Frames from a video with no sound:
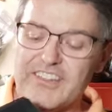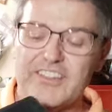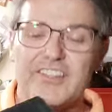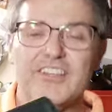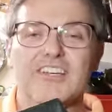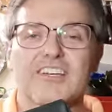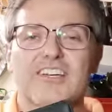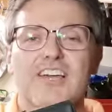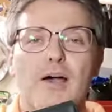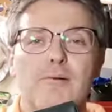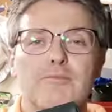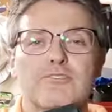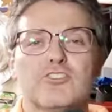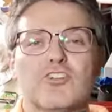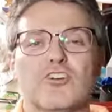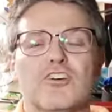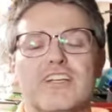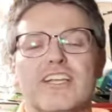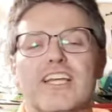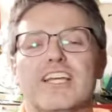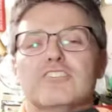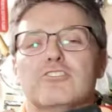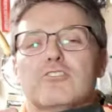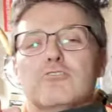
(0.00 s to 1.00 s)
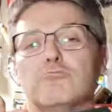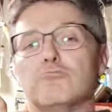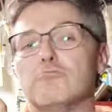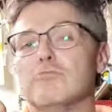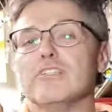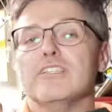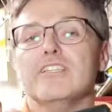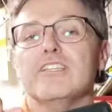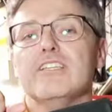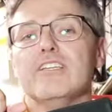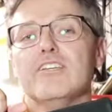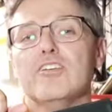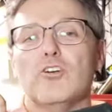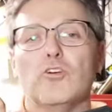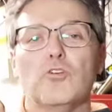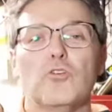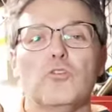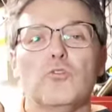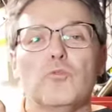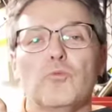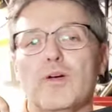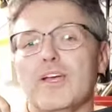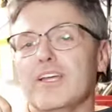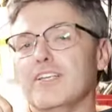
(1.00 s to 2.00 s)
the Cometron has a really
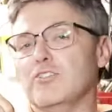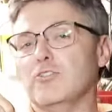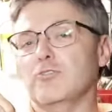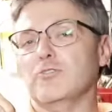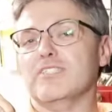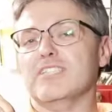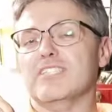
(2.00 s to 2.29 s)
cool way to